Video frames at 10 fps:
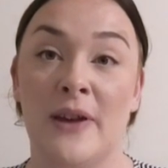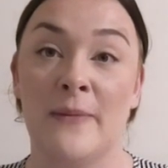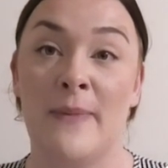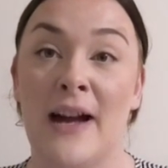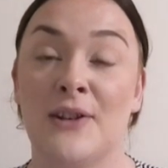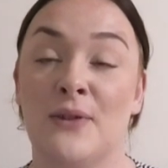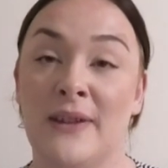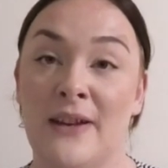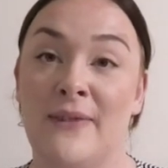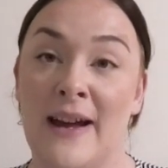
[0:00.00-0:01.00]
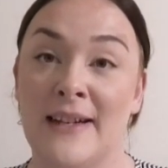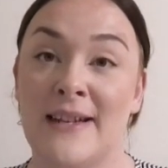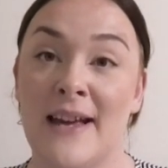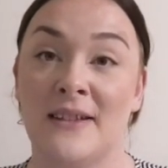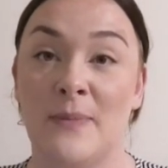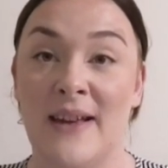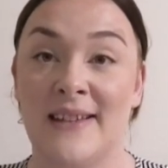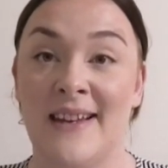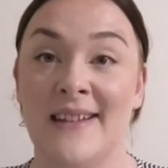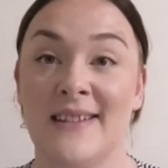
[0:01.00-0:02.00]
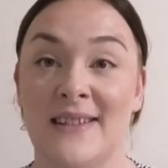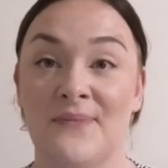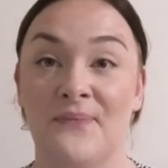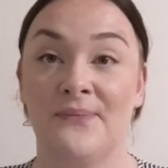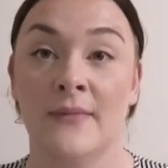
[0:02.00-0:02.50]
your impact on the orangutan species.